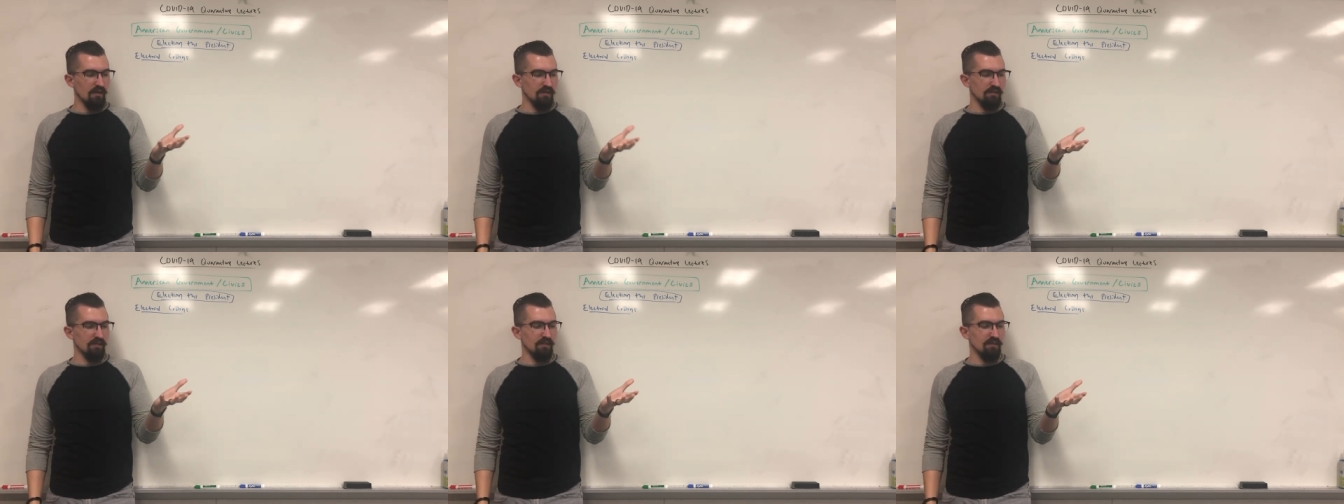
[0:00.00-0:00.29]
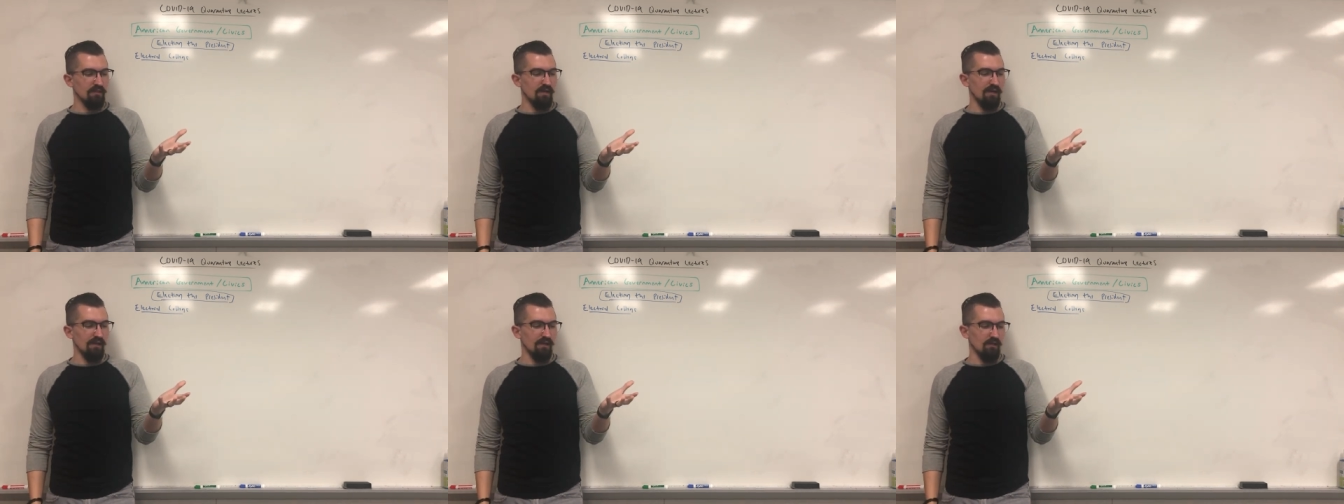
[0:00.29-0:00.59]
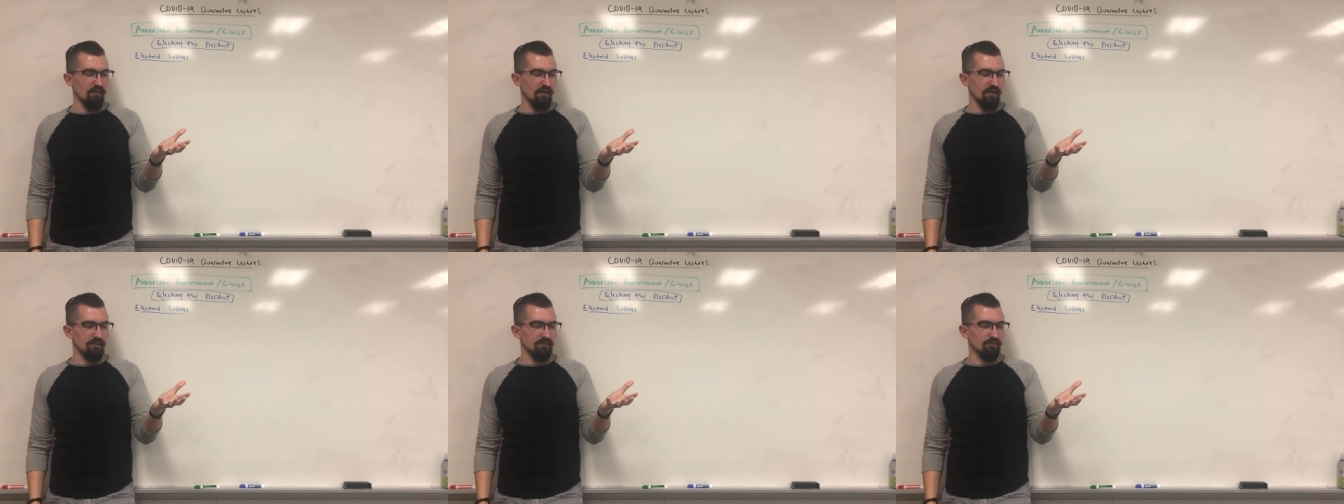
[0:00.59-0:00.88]
get that
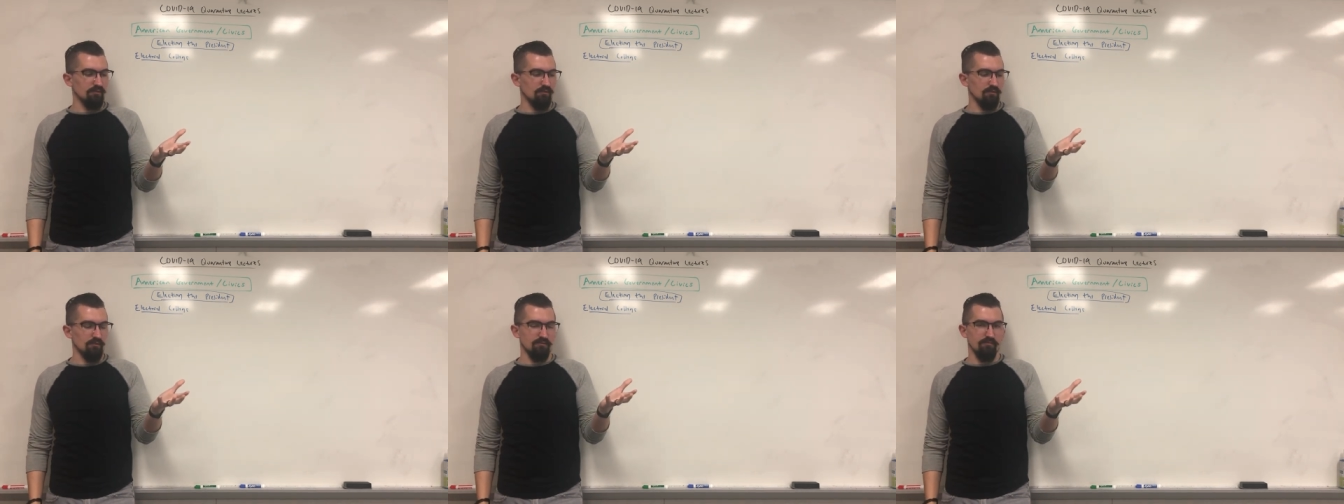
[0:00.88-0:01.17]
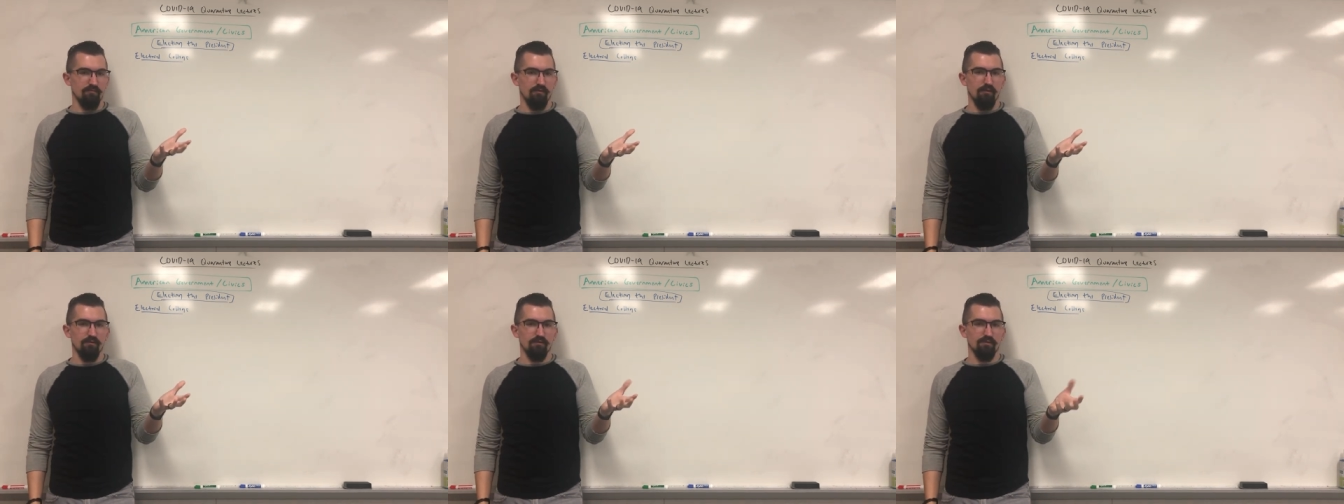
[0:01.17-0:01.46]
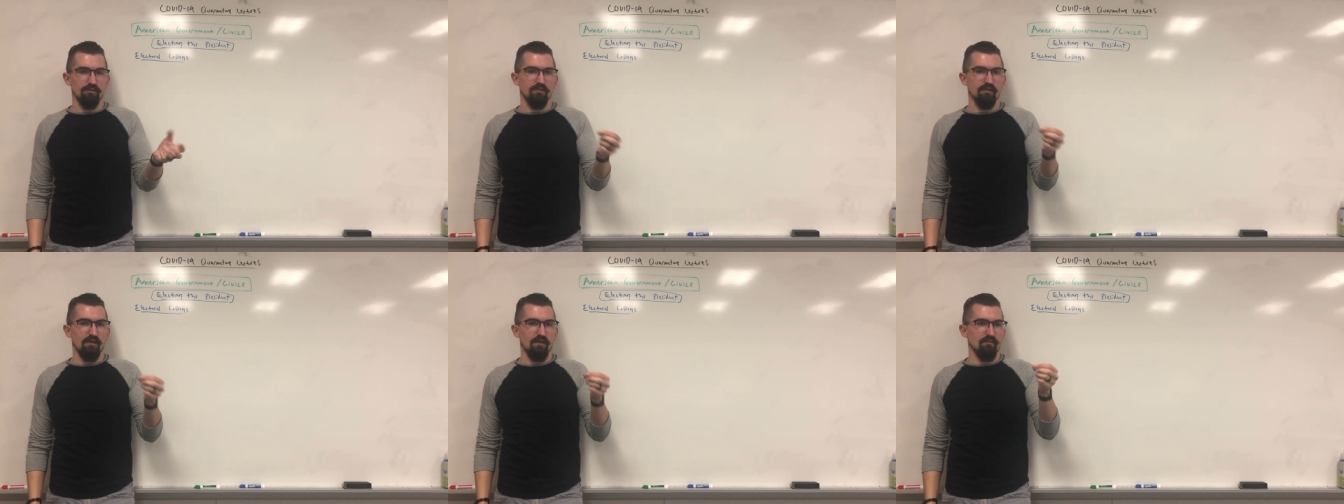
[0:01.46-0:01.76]
elector's
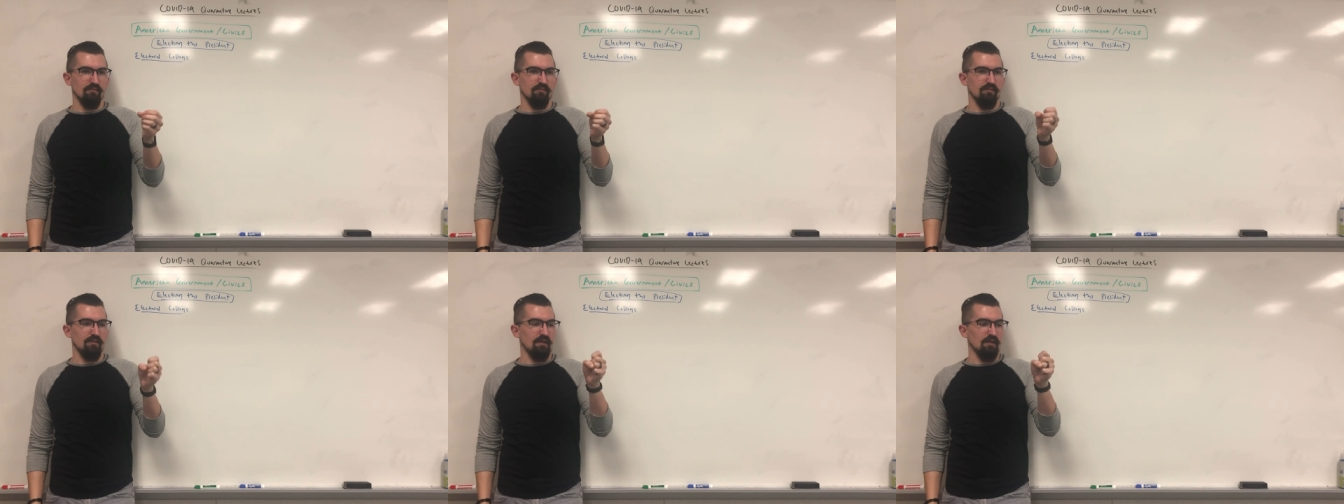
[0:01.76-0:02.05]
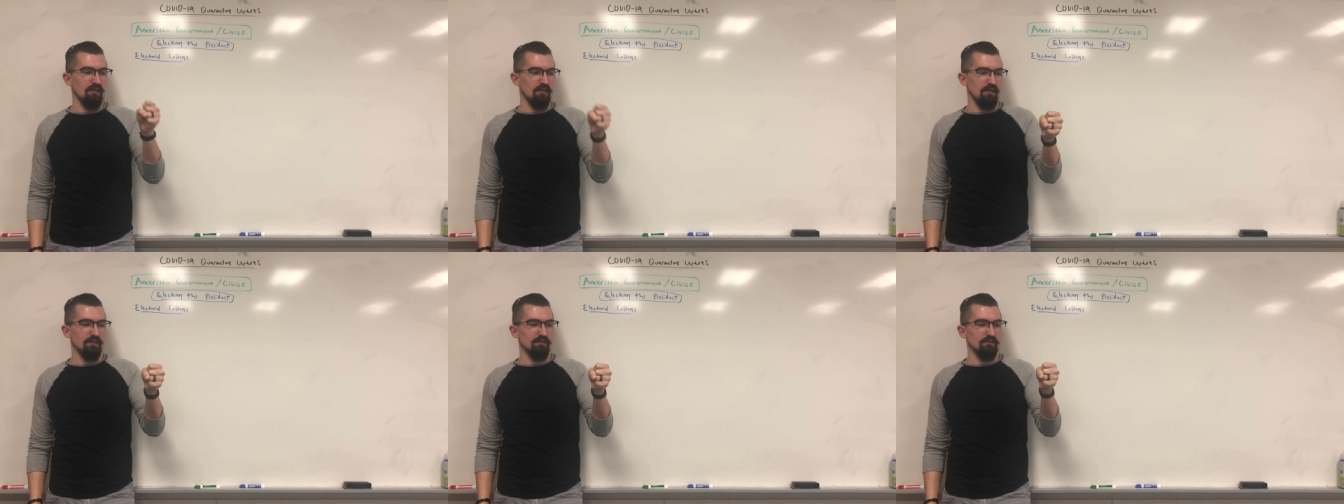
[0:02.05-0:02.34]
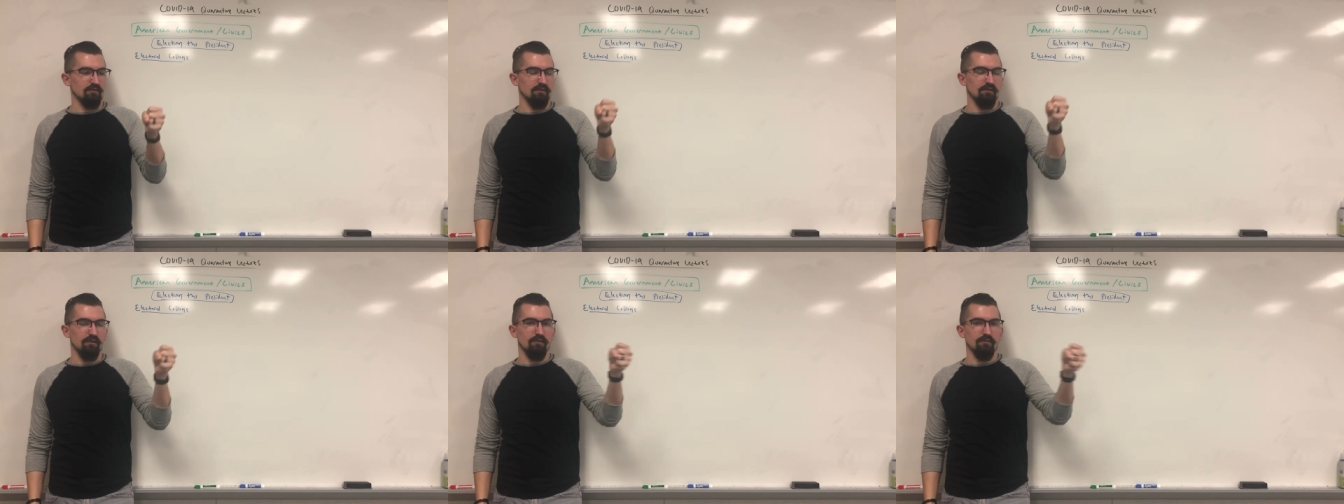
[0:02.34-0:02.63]
vote. That
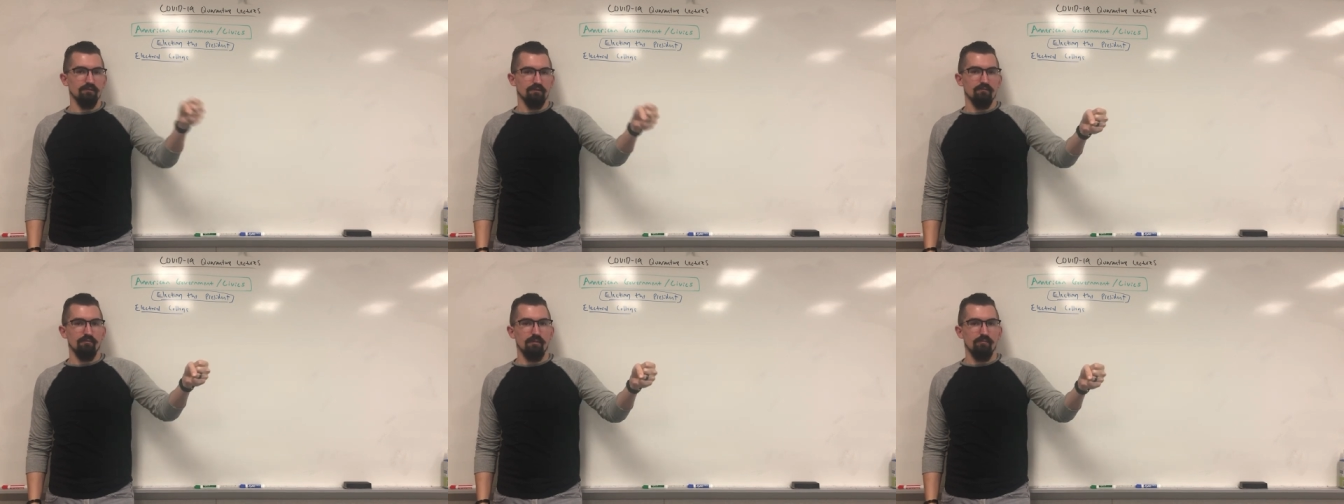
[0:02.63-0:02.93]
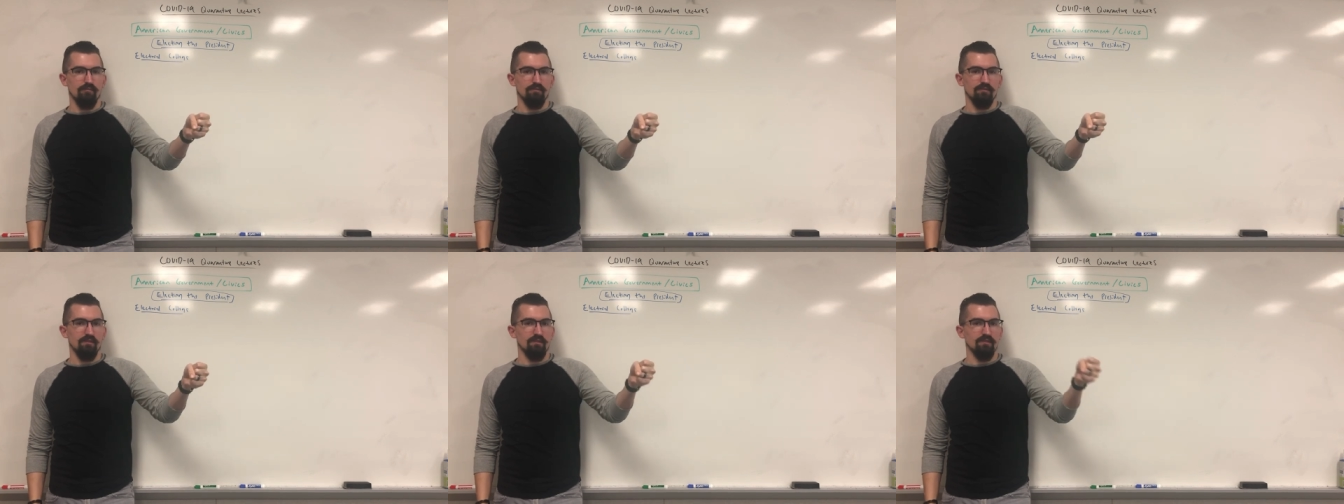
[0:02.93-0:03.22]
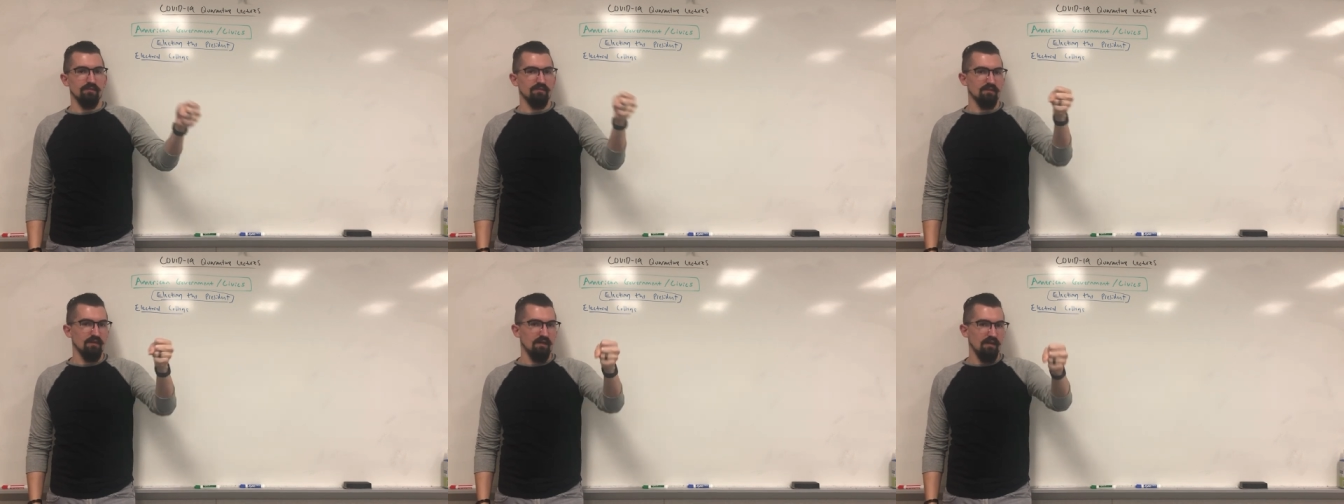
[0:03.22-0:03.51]
elector goes and
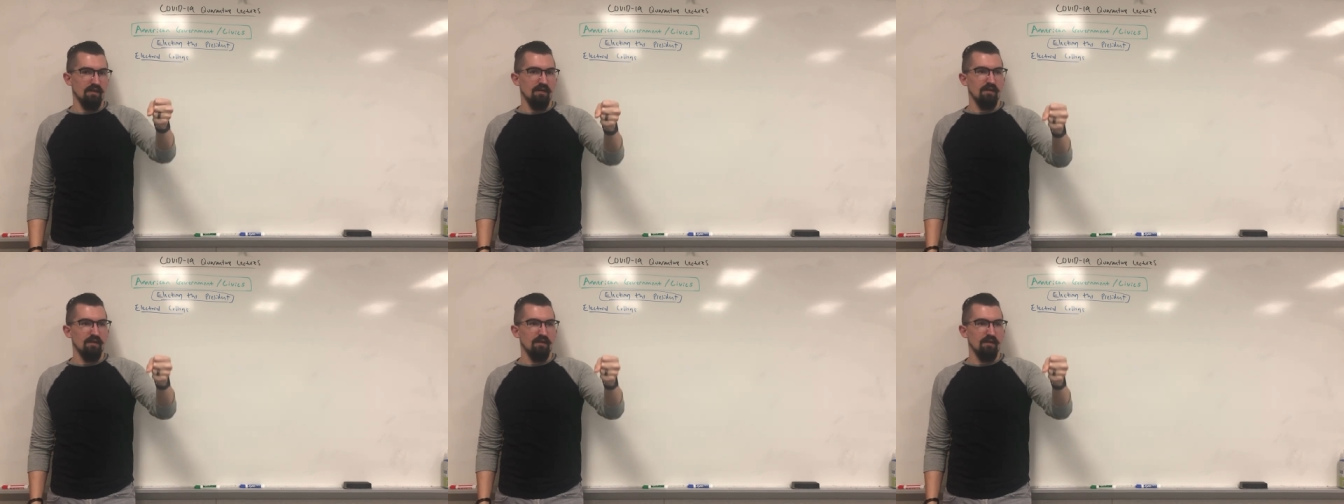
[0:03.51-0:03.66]
represents